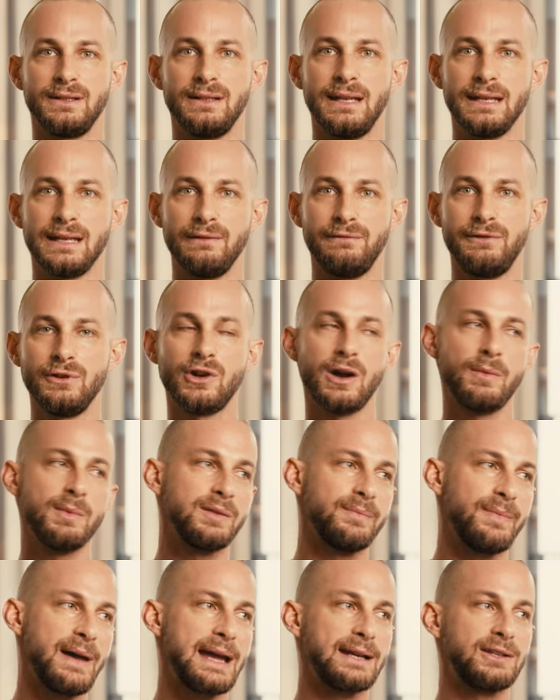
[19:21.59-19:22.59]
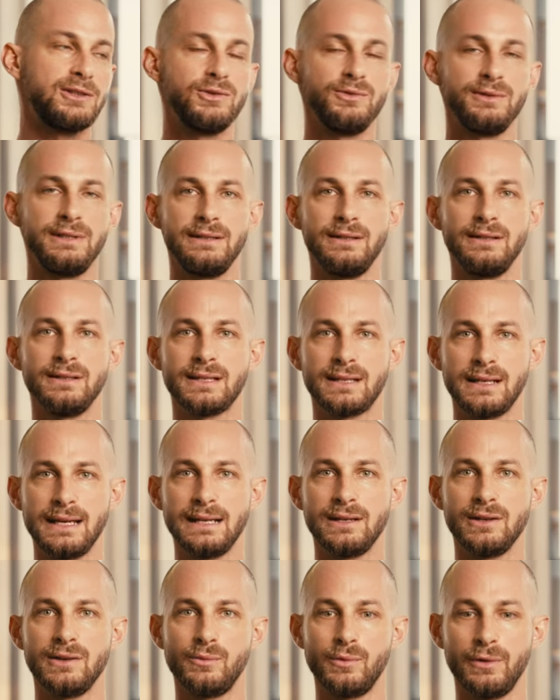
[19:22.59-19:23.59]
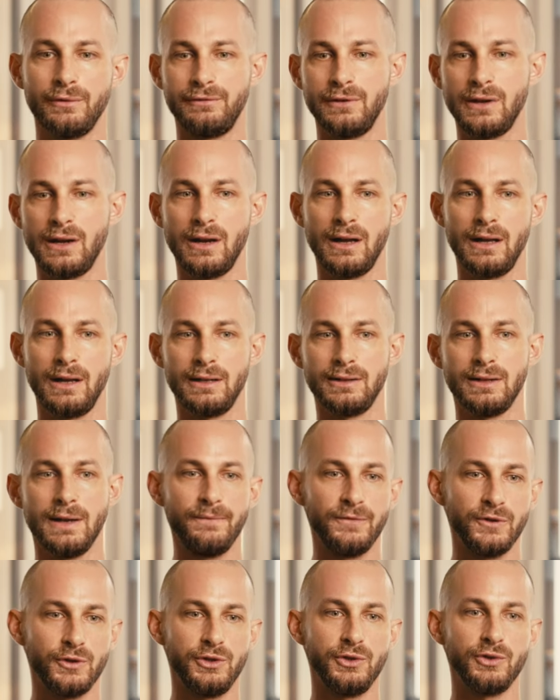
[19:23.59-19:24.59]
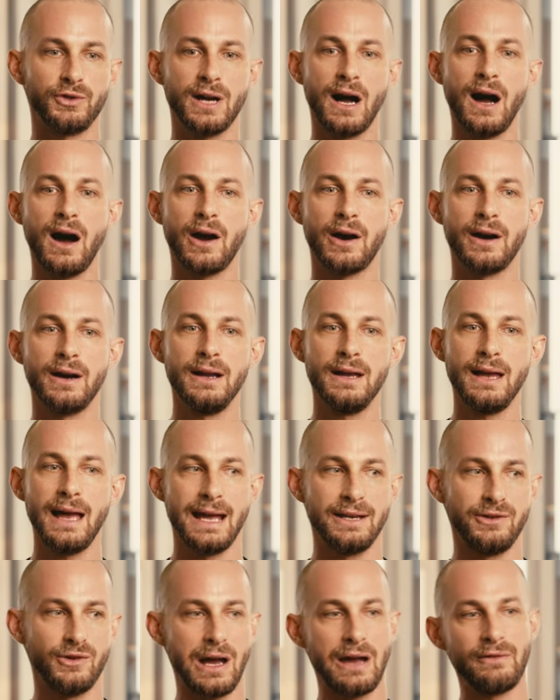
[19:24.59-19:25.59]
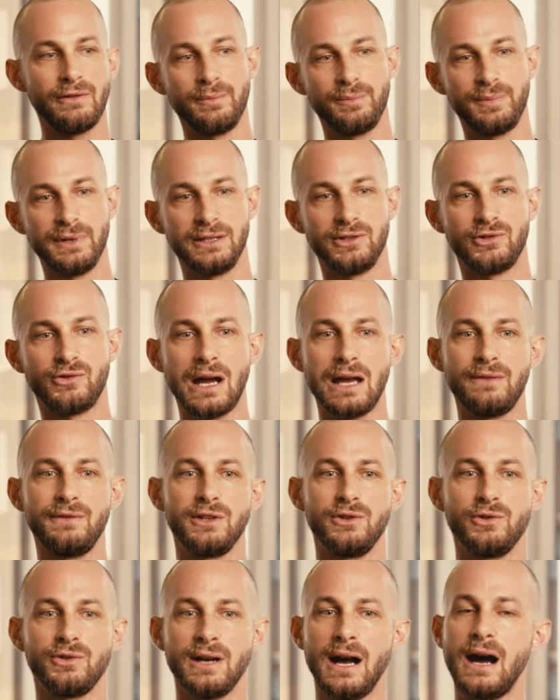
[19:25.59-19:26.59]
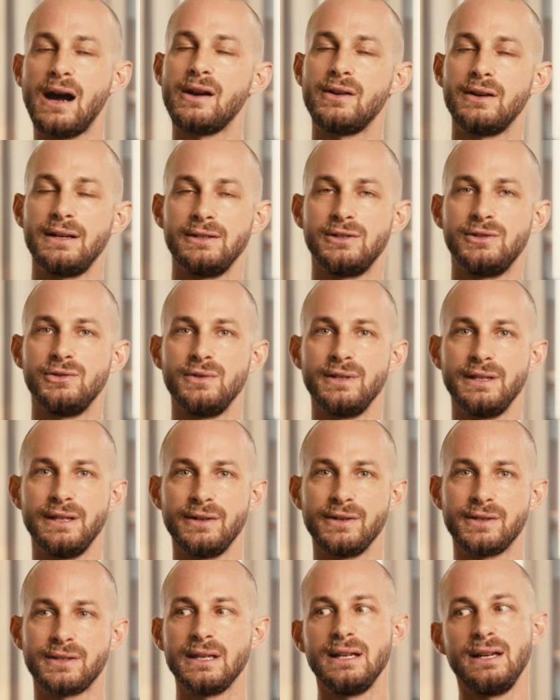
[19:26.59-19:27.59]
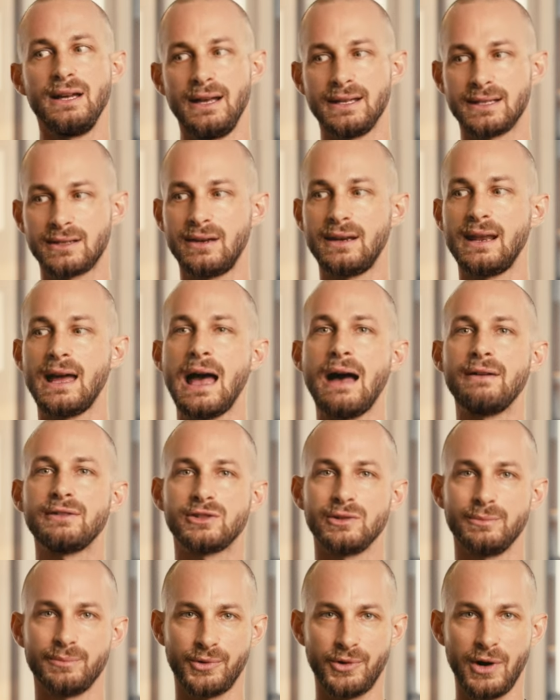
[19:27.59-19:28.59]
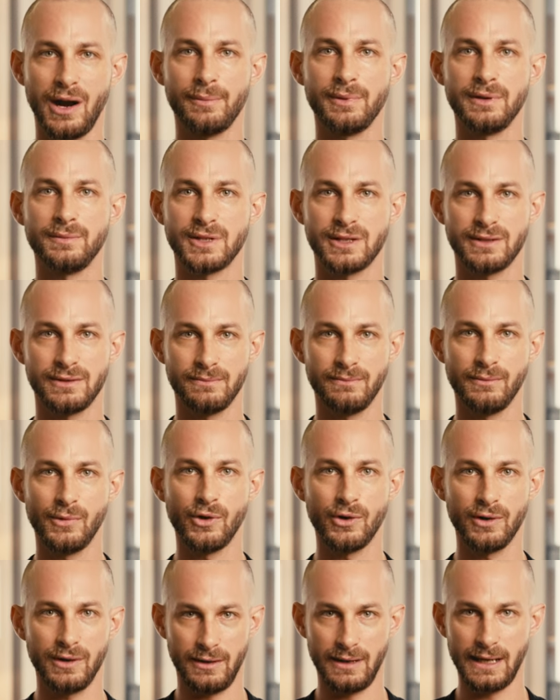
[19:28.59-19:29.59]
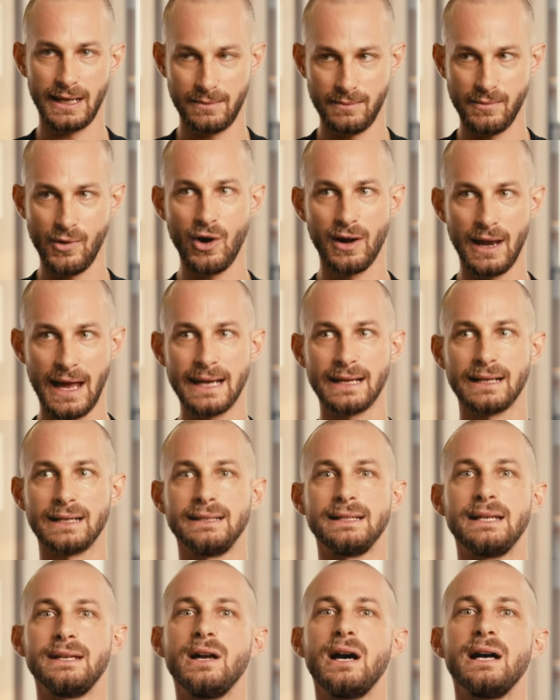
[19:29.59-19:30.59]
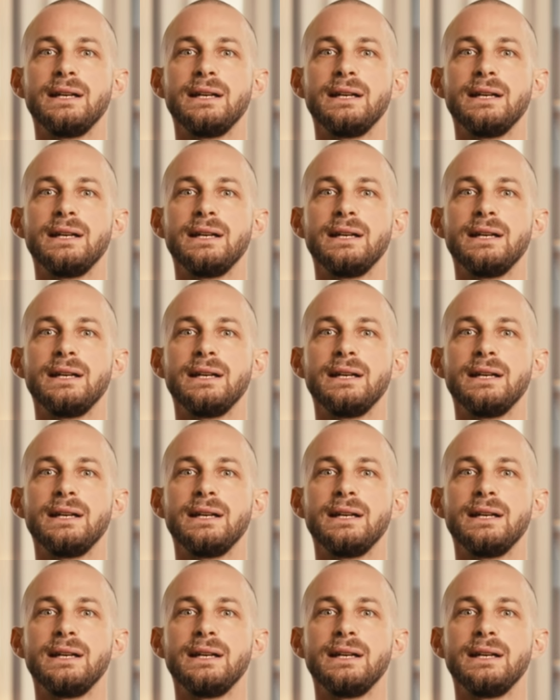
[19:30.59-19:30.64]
Like, if you're coming back 2 years later with, to your car, and you haven't been driving your car in 2 years, it's gonna have some problems, more likely than